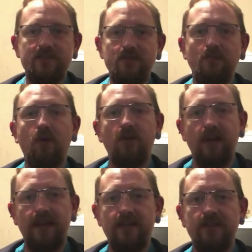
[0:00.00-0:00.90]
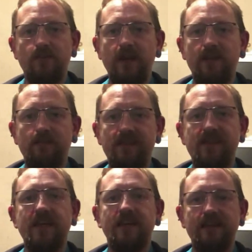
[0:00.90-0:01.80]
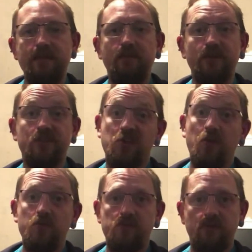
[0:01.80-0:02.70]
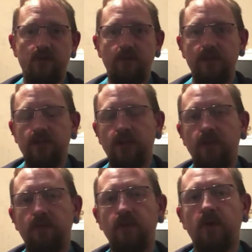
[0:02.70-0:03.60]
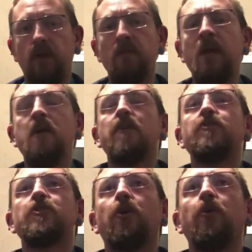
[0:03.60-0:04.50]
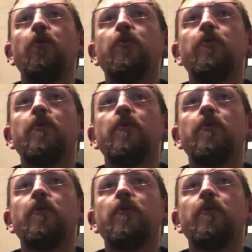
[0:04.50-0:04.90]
You're more likely to wear them thin and then put your toe through them when you try and pull them on. So